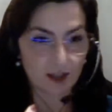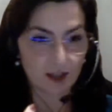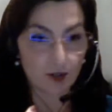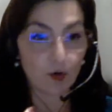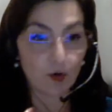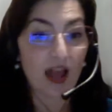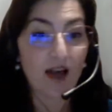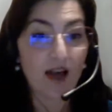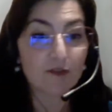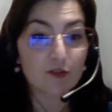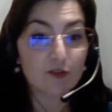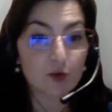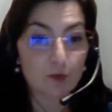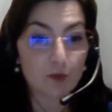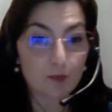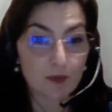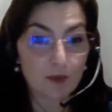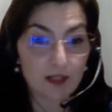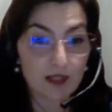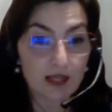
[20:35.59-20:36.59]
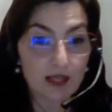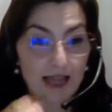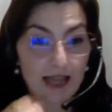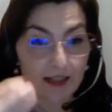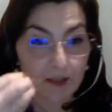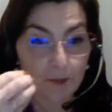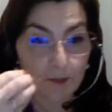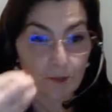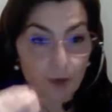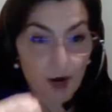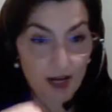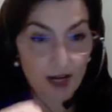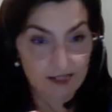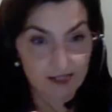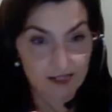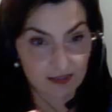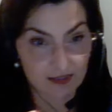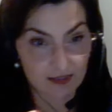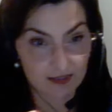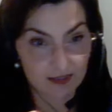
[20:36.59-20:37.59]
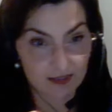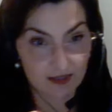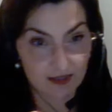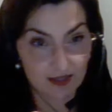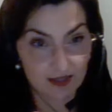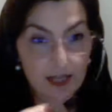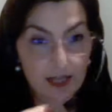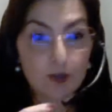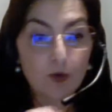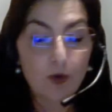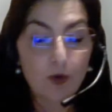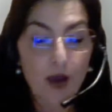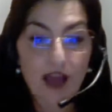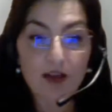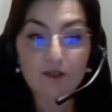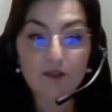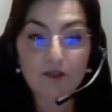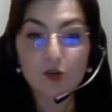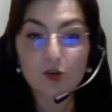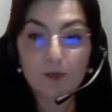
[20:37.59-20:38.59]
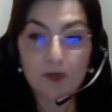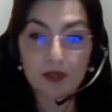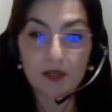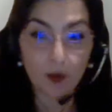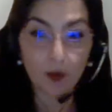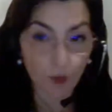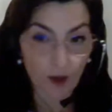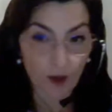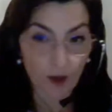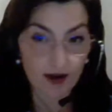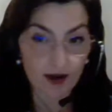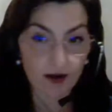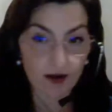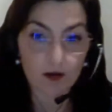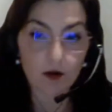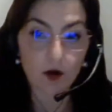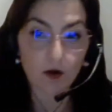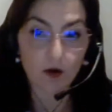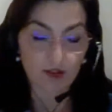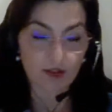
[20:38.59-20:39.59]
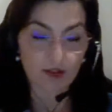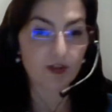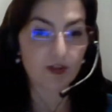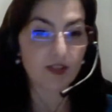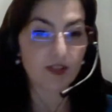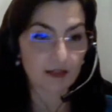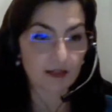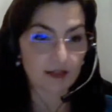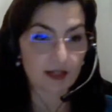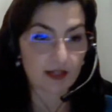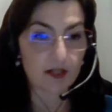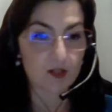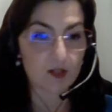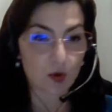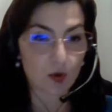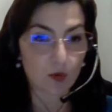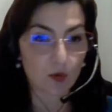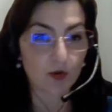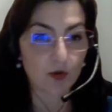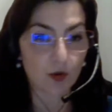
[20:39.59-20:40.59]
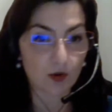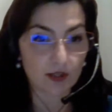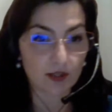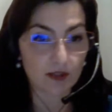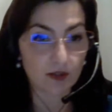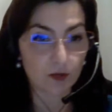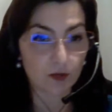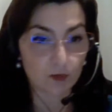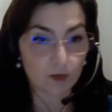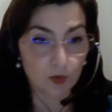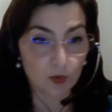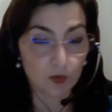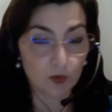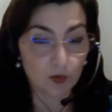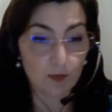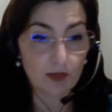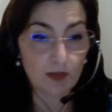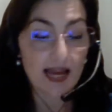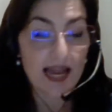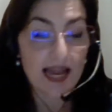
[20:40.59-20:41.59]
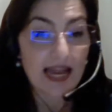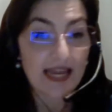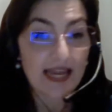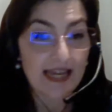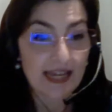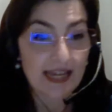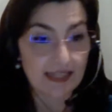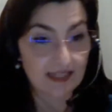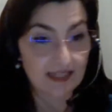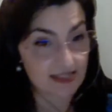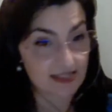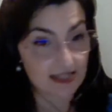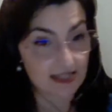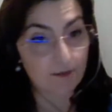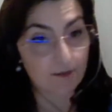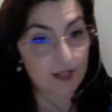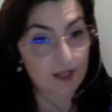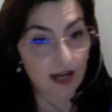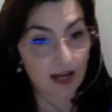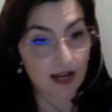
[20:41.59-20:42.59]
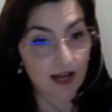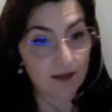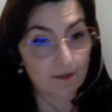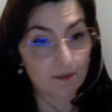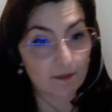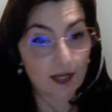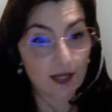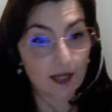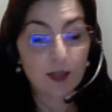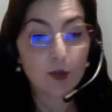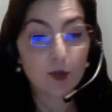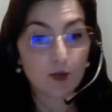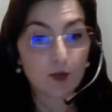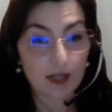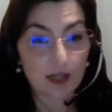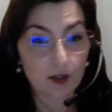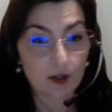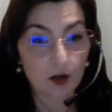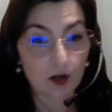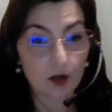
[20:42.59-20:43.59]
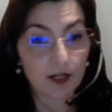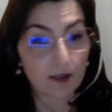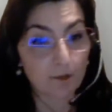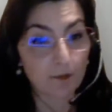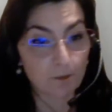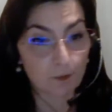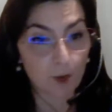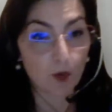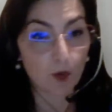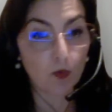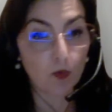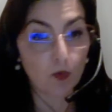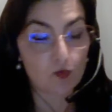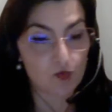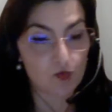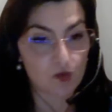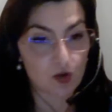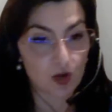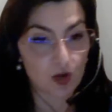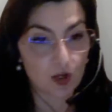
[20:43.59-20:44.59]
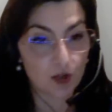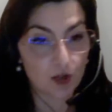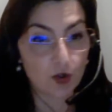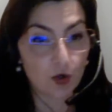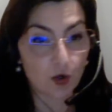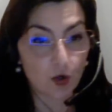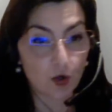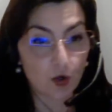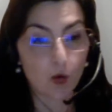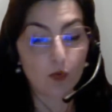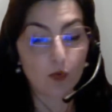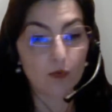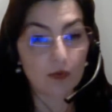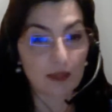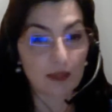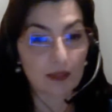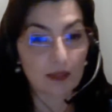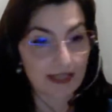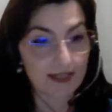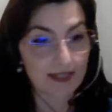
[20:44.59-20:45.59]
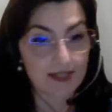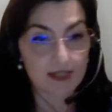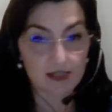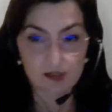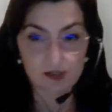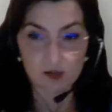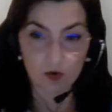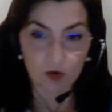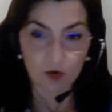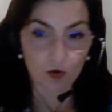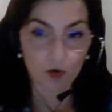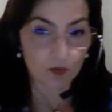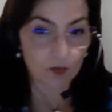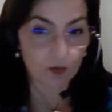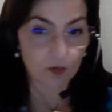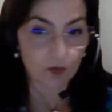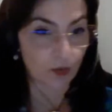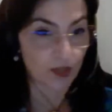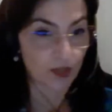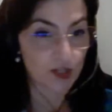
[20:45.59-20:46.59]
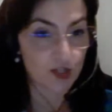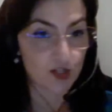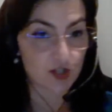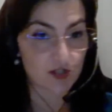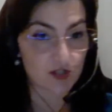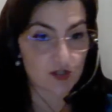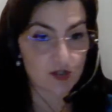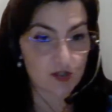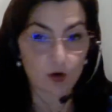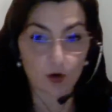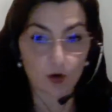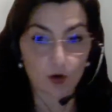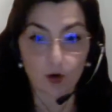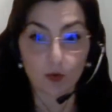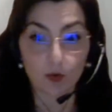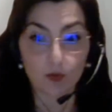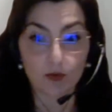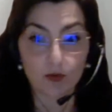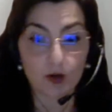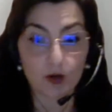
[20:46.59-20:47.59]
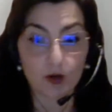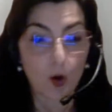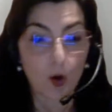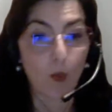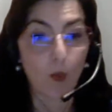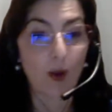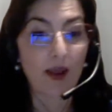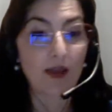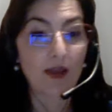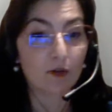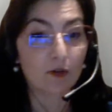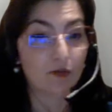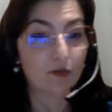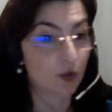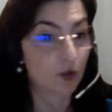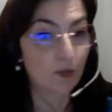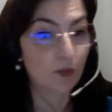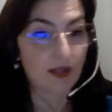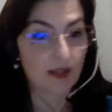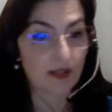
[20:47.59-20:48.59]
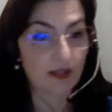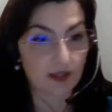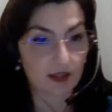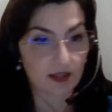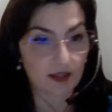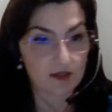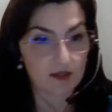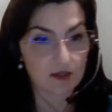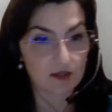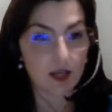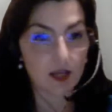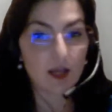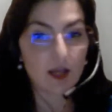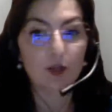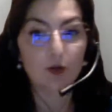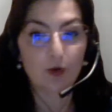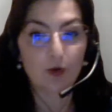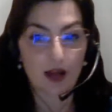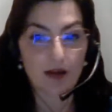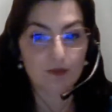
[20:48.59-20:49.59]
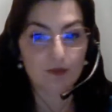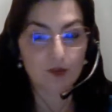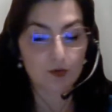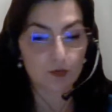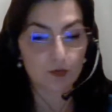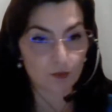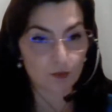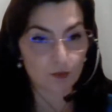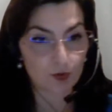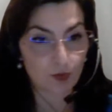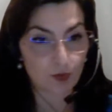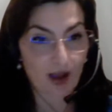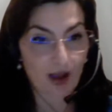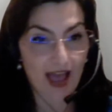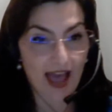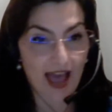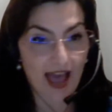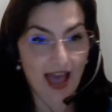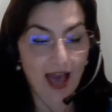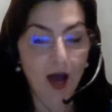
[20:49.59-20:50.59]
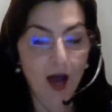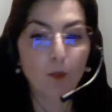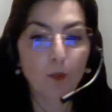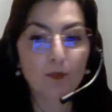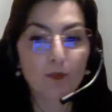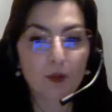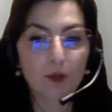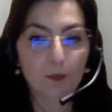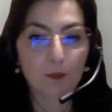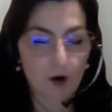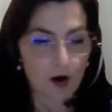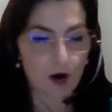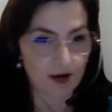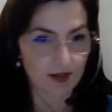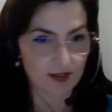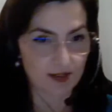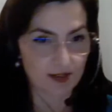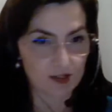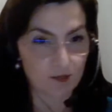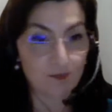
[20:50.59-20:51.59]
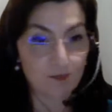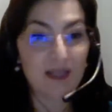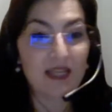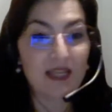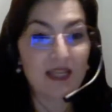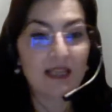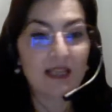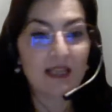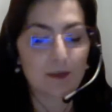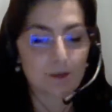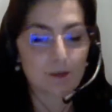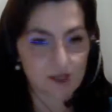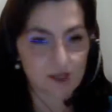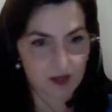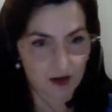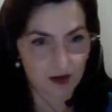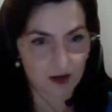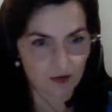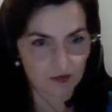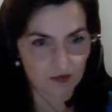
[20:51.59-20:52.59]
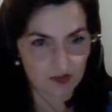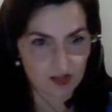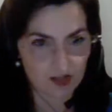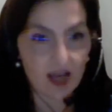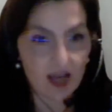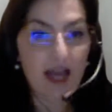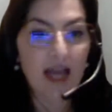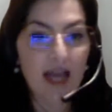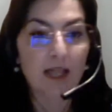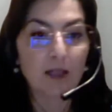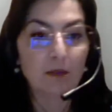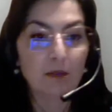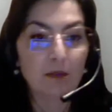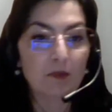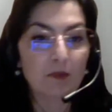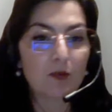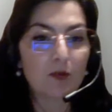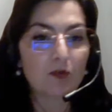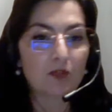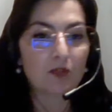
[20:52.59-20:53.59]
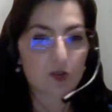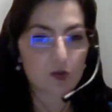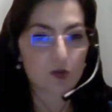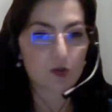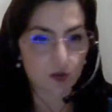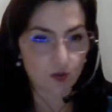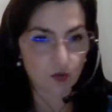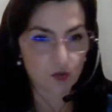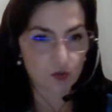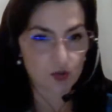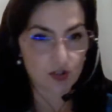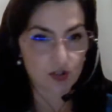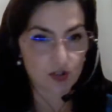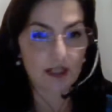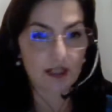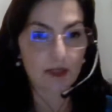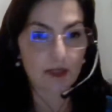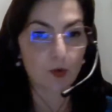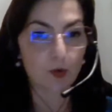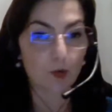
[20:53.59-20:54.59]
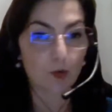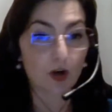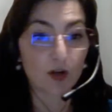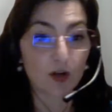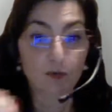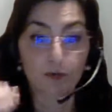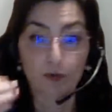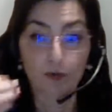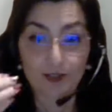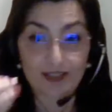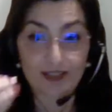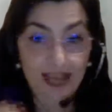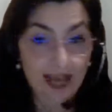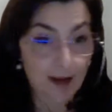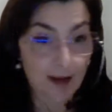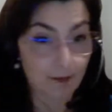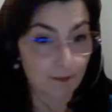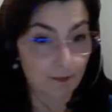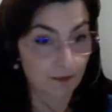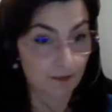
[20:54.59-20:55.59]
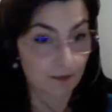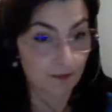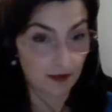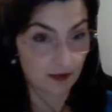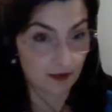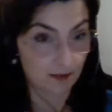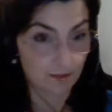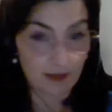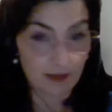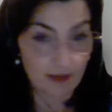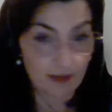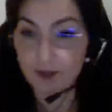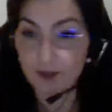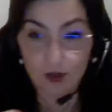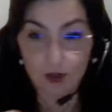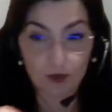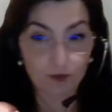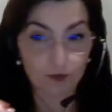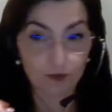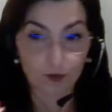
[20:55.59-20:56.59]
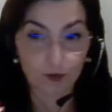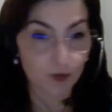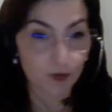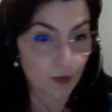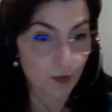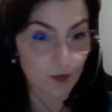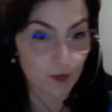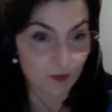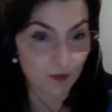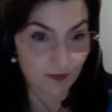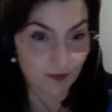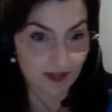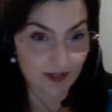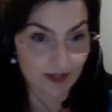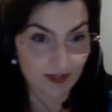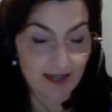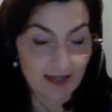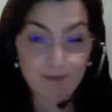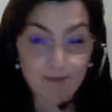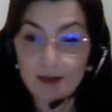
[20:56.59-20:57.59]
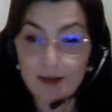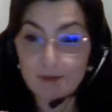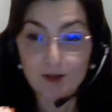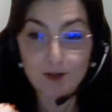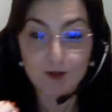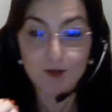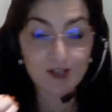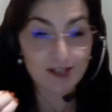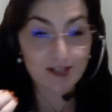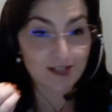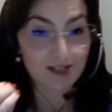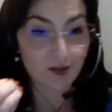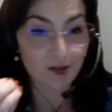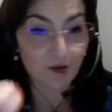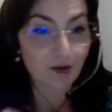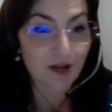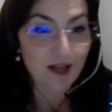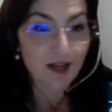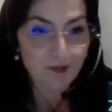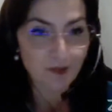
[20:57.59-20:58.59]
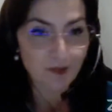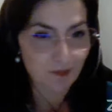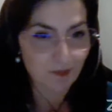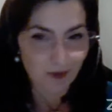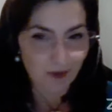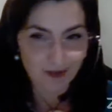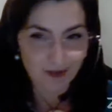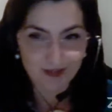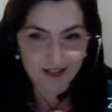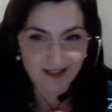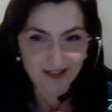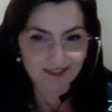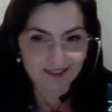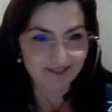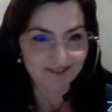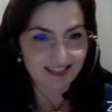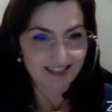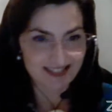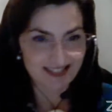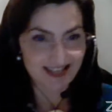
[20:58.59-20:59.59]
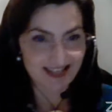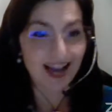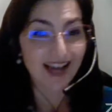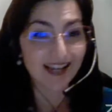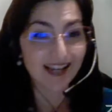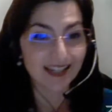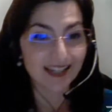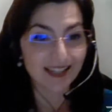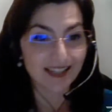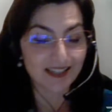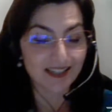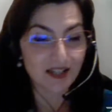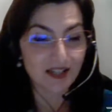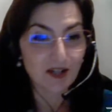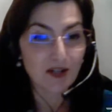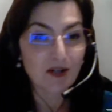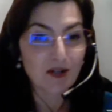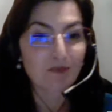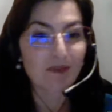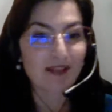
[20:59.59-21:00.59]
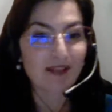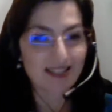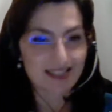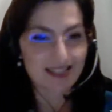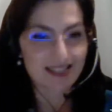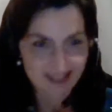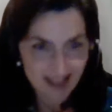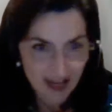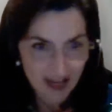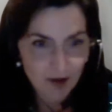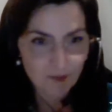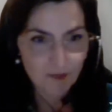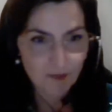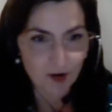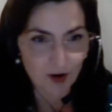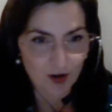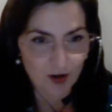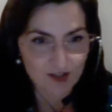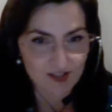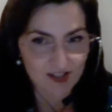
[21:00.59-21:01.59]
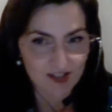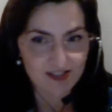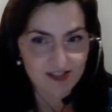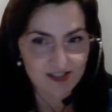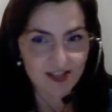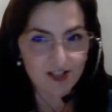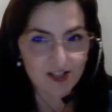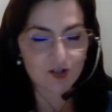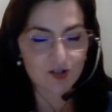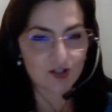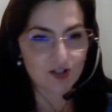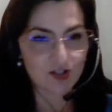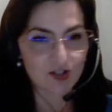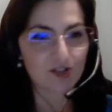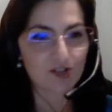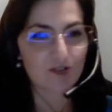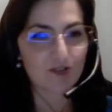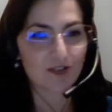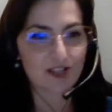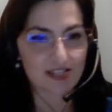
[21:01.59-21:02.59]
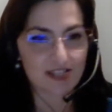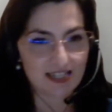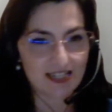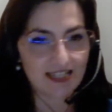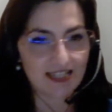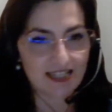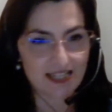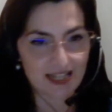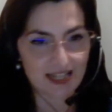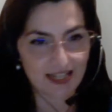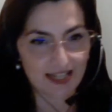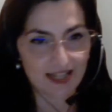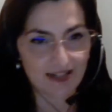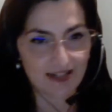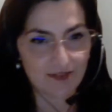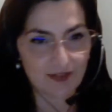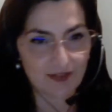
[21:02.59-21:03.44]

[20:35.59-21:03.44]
You have to be at the present. You have to be aware of everything that is going on in the room, and at the same time, you cannot impose your own lenses, your own wishes, your own way of doing things. You have to help the parties be themselves and build a solution that will work for them, maybe not for you. And maybe you disagree with what they're deciding, but it's their process that you're just facilitating.